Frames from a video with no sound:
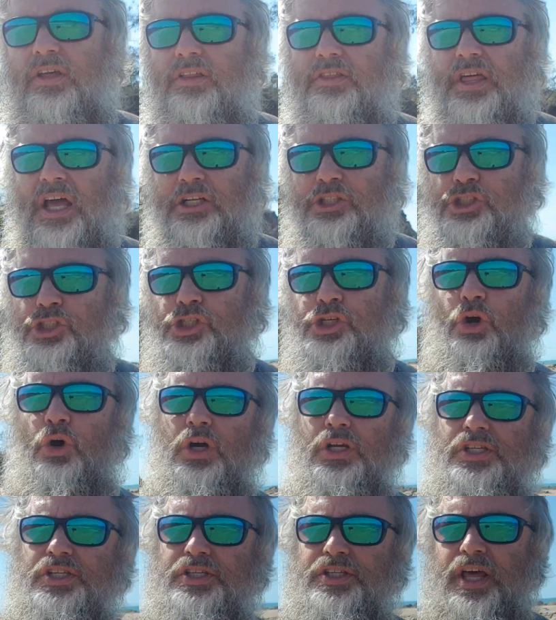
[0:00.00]
that
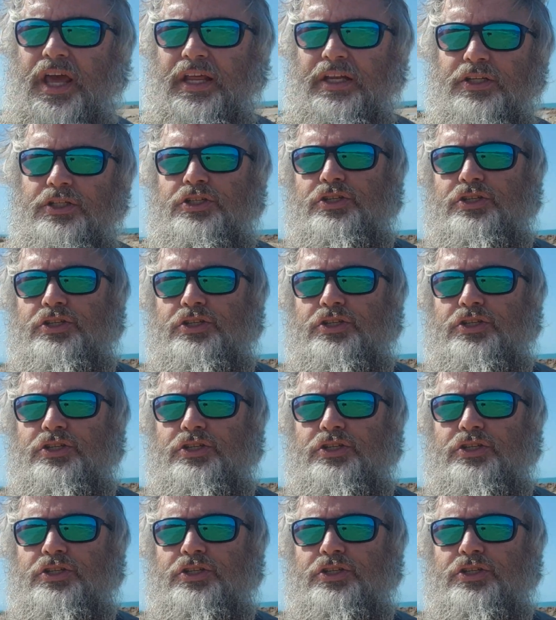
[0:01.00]
choice then